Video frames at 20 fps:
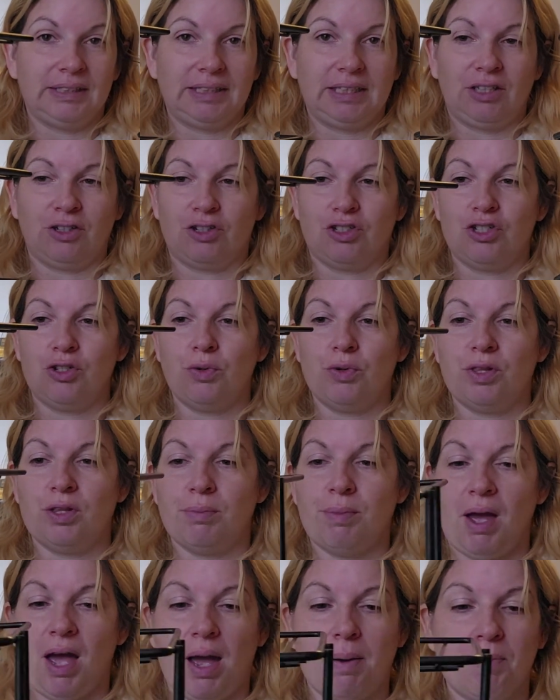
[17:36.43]
There's 2 of
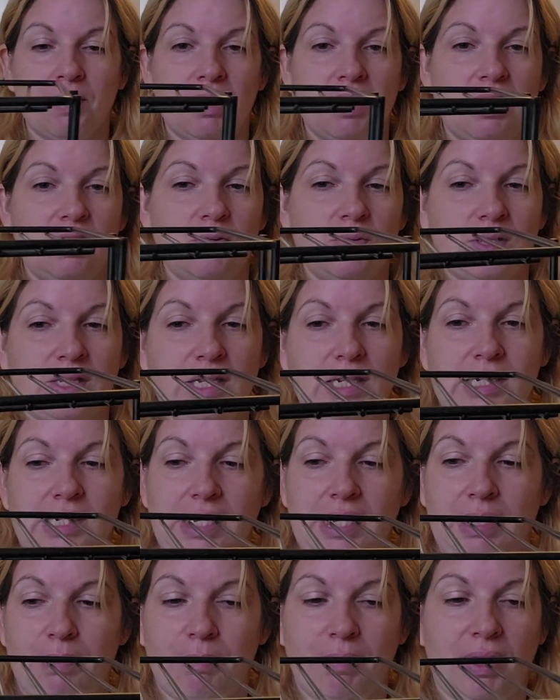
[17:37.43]
them. I'm going to use these
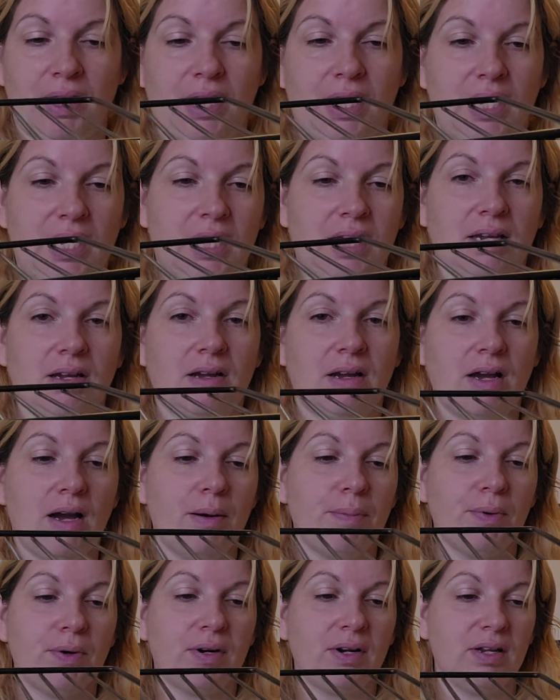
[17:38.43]
in my
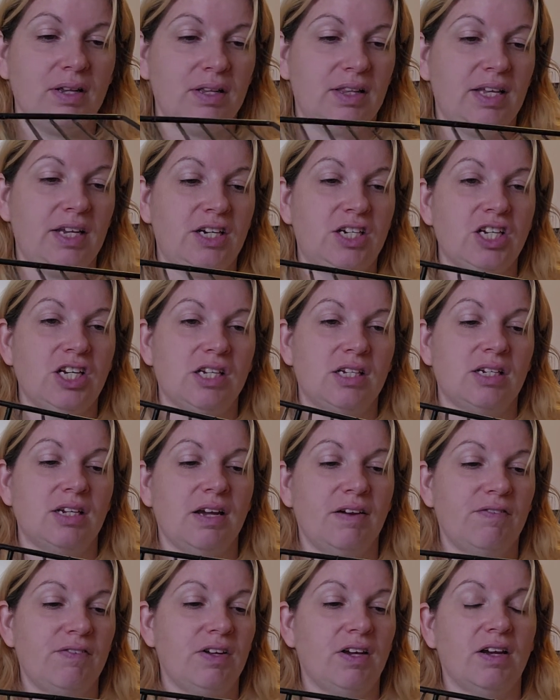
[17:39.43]
cupboard. They just
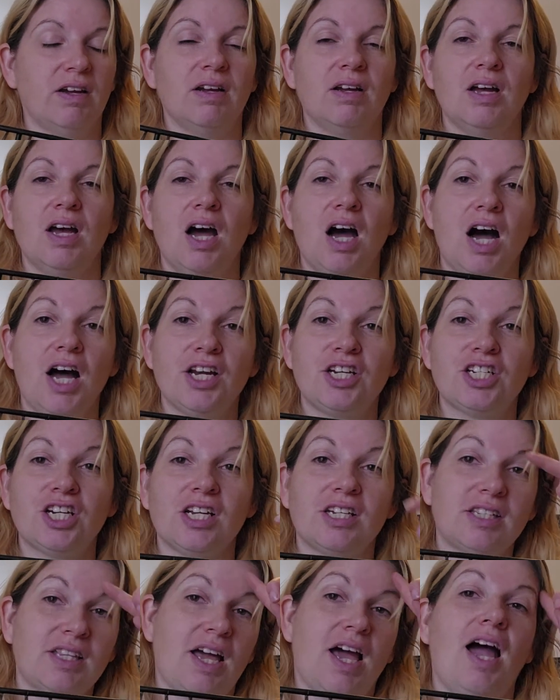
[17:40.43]
have to
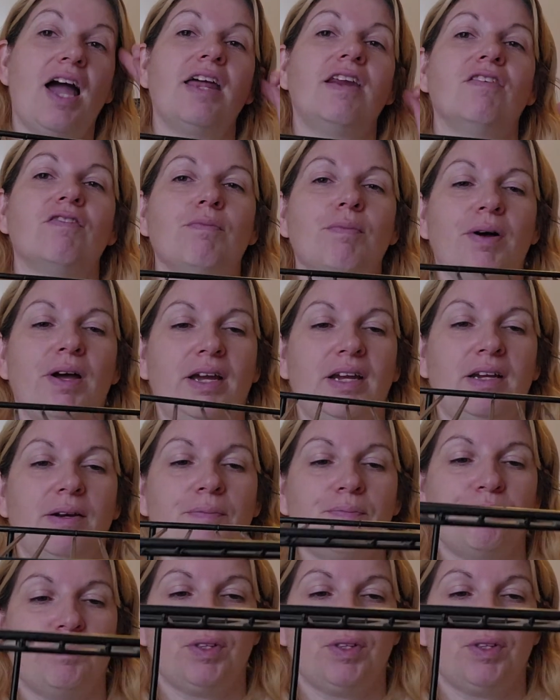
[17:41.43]
adjust the height of my